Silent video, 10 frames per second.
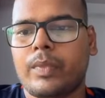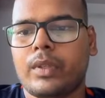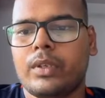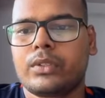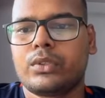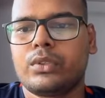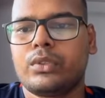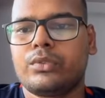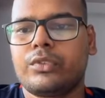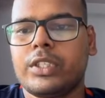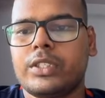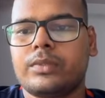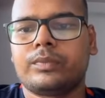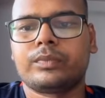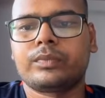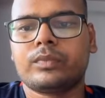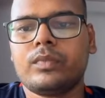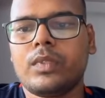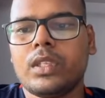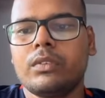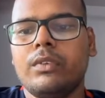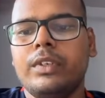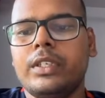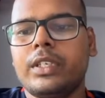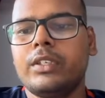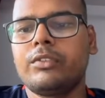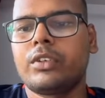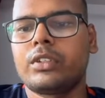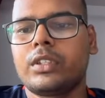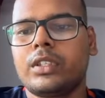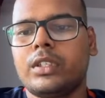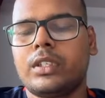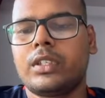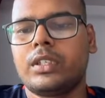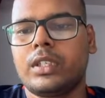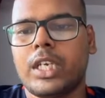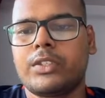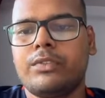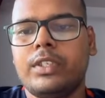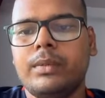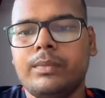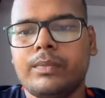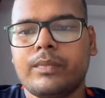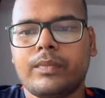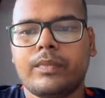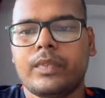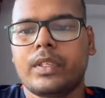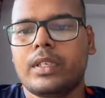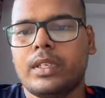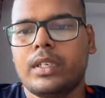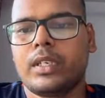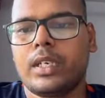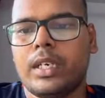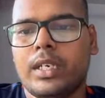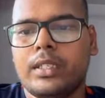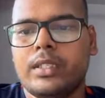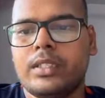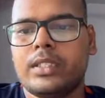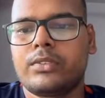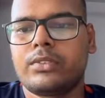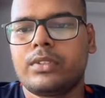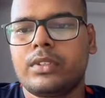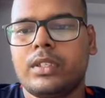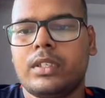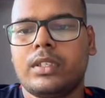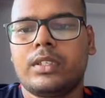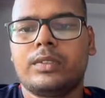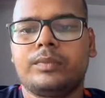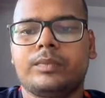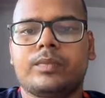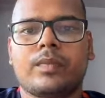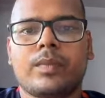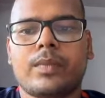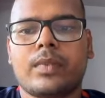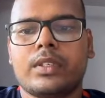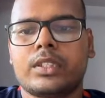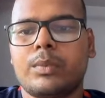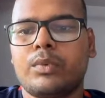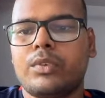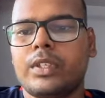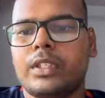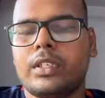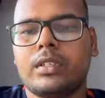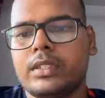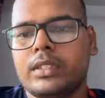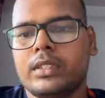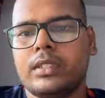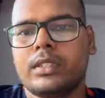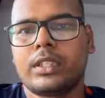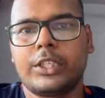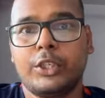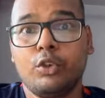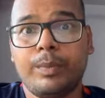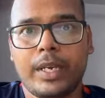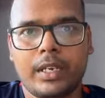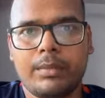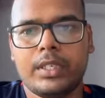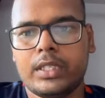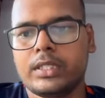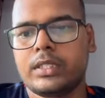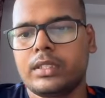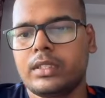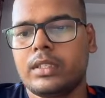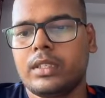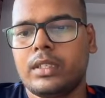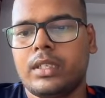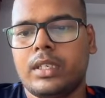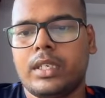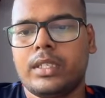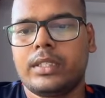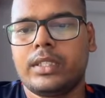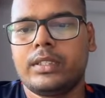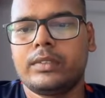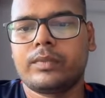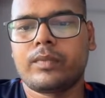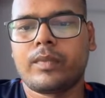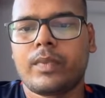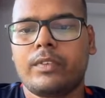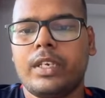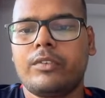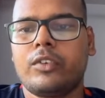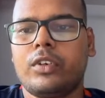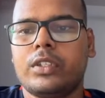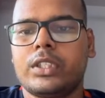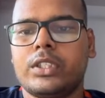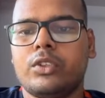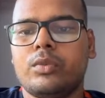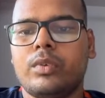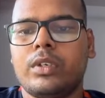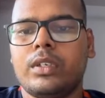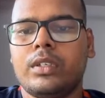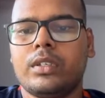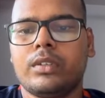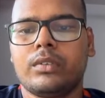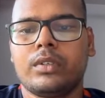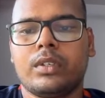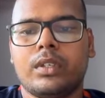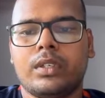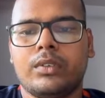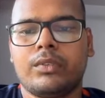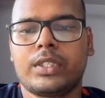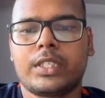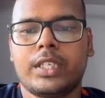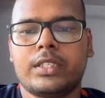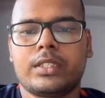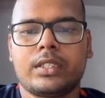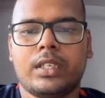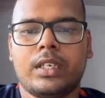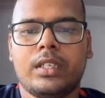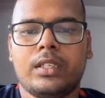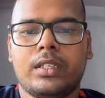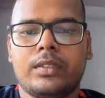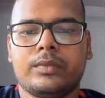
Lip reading: So first we will train for the SVM, and this is the support vector, the tune parameters, and then we have called this tune model which takes all the